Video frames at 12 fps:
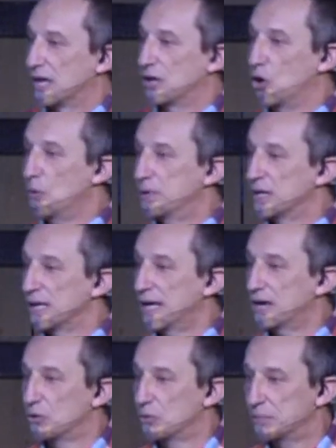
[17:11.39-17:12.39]
An open
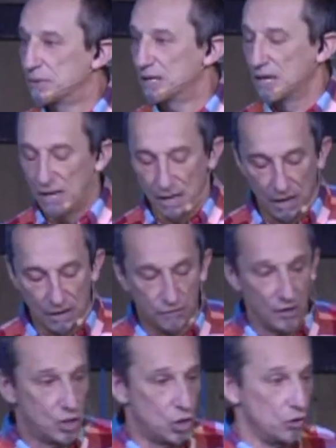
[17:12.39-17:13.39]
letter would be
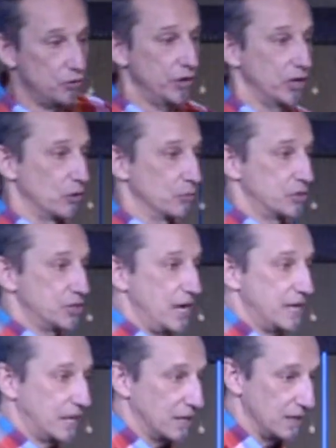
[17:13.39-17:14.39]
if a courier was
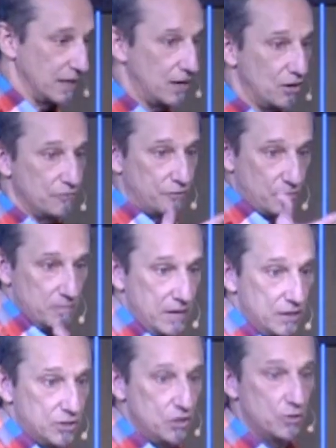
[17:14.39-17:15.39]
taking a letter from
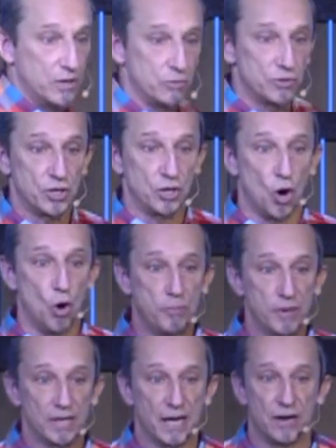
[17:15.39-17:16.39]
me to you and it was an
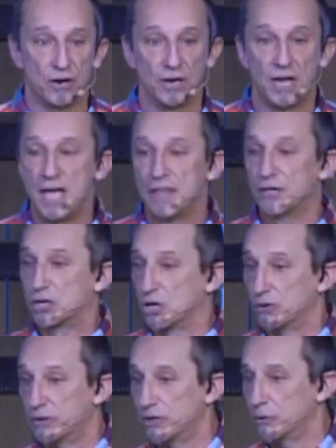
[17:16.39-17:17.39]
open letter, the
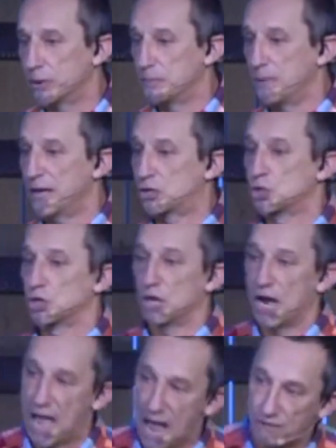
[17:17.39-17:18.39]
courier would make
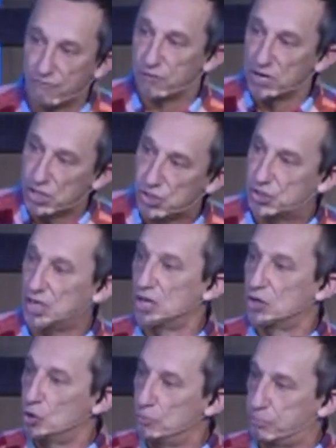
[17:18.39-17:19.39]
sure every
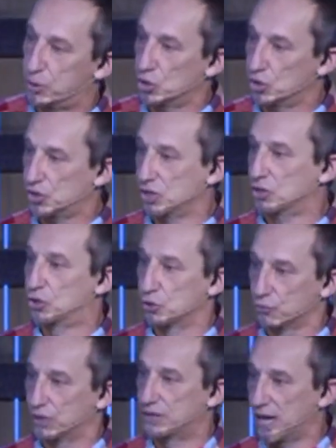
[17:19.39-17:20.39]
single person
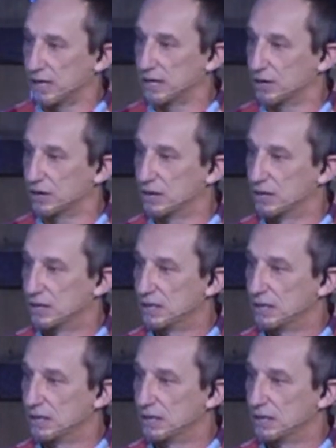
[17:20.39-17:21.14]
could read that letter